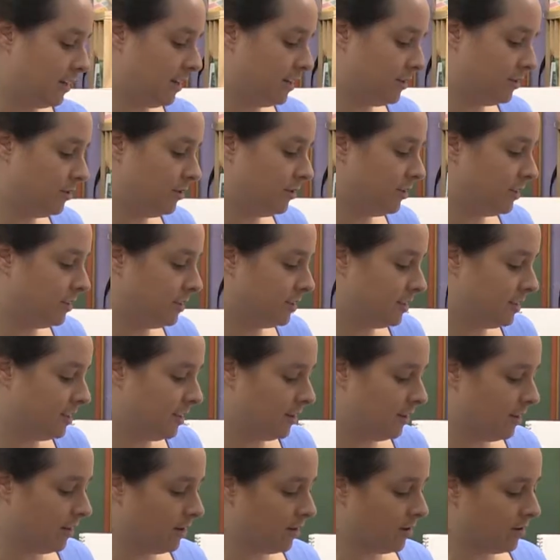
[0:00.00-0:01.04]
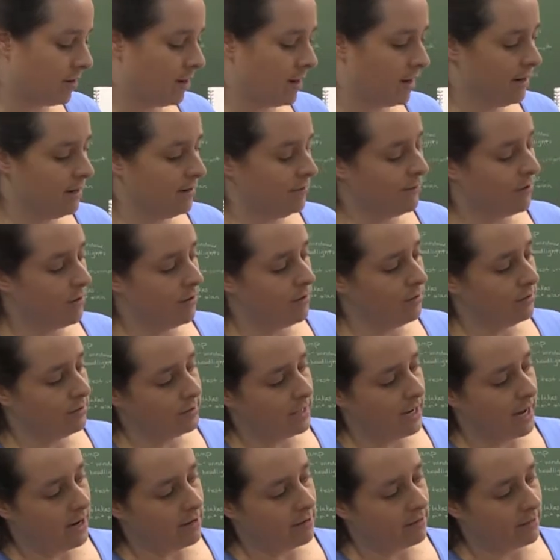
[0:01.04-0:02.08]
as you can see, they are kind of all
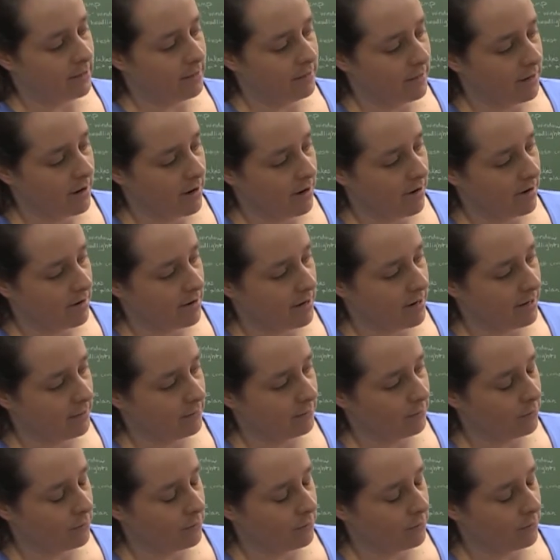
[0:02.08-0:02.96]
scattered in there, kind of